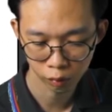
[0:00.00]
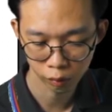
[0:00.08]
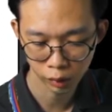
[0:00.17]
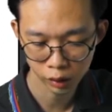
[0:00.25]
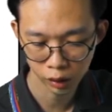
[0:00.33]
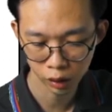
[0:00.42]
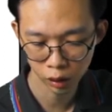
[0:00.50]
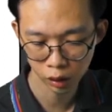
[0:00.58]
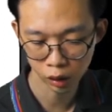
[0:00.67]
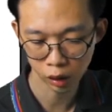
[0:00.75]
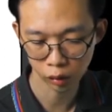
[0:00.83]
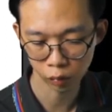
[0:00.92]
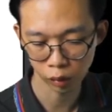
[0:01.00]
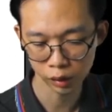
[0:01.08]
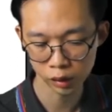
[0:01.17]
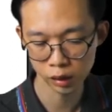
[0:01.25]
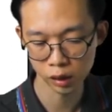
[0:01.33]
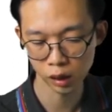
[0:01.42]
Basically that 1
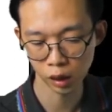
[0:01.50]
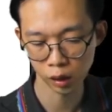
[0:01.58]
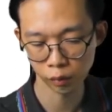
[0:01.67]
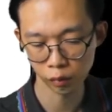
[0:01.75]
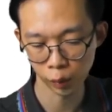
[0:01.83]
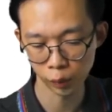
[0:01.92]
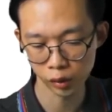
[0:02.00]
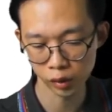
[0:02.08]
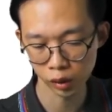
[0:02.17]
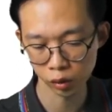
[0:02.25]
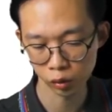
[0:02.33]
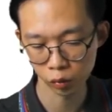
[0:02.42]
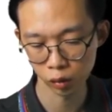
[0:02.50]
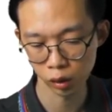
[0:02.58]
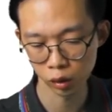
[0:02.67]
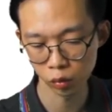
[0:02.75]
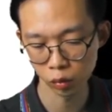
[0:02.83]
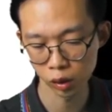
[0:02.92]
cm represents
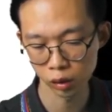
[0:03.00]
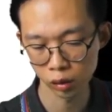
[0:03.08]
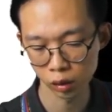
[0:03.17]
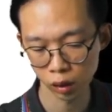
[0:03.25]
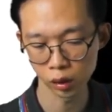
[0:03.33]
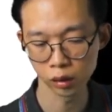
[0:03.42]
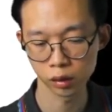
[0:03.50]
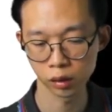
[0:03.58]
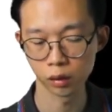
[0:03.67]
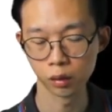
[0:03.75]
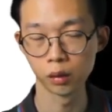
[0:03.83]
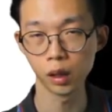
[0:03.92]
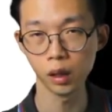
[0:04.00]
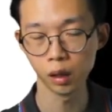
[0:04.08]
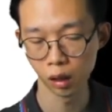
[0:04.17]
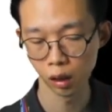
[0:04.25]
1,000 newtons. Okay.